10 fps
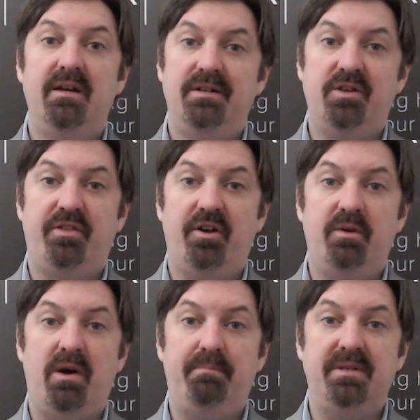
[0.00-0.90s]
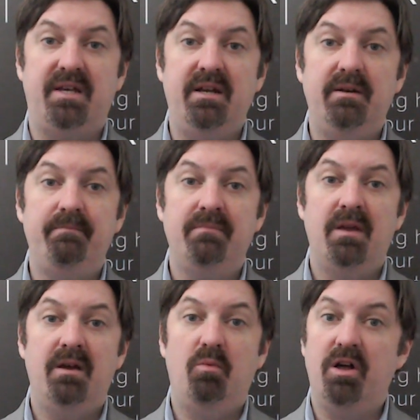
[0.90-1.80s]
to 31%,
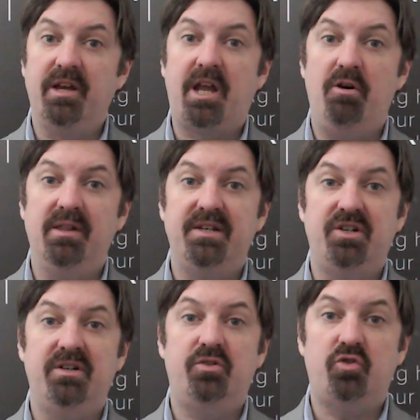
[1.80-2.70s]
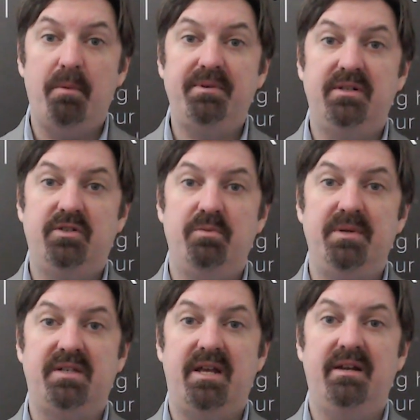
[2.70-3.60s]
while the coalition dropped
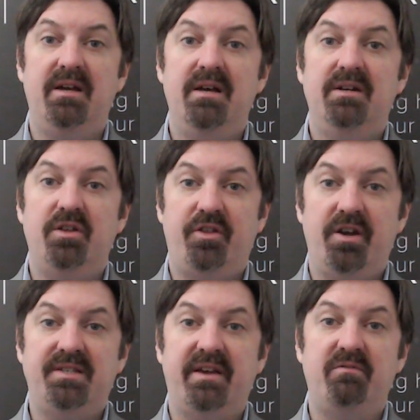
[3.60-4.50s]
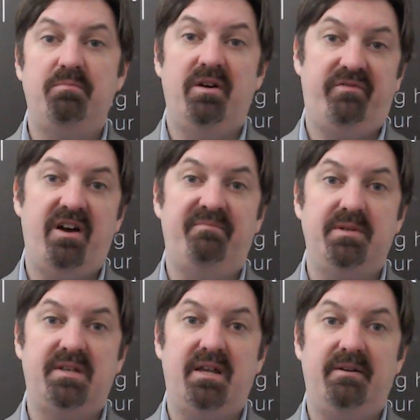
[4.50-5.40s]
2% to
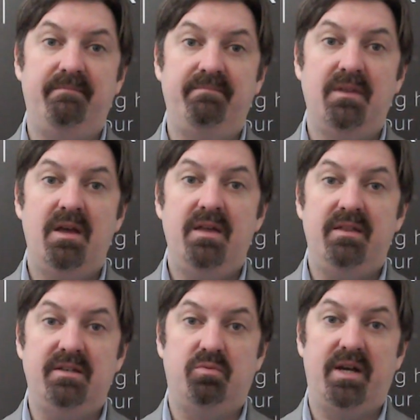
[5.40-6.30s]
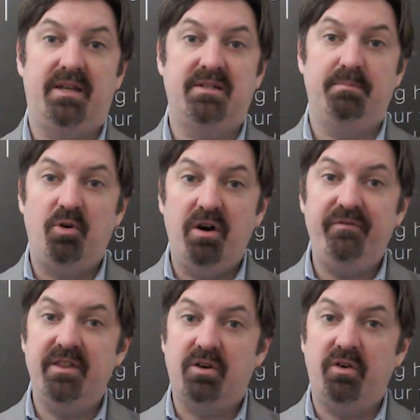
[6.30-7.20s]
37.5% this week. Support for
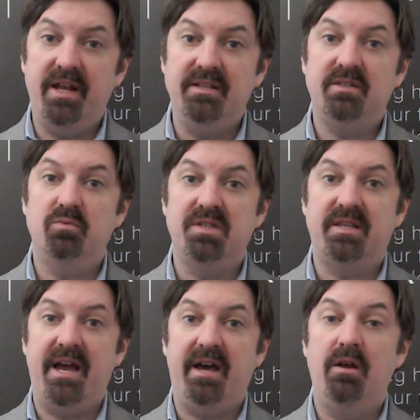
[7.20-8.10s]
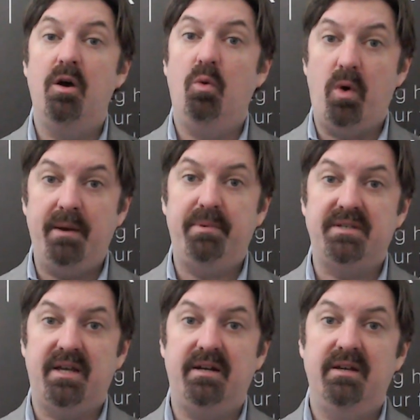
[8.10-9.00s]
the Greens was down
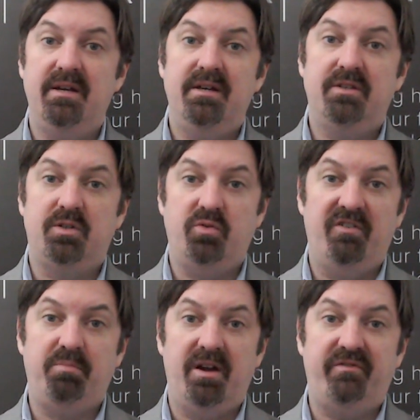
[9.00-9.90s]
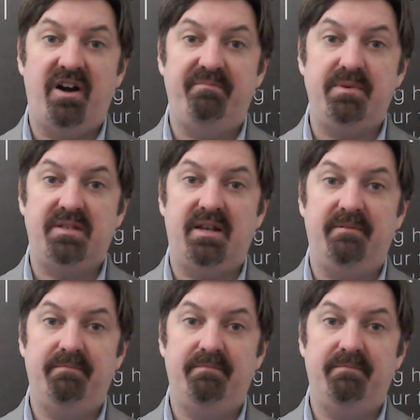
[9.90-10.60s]
1% to 12.5%.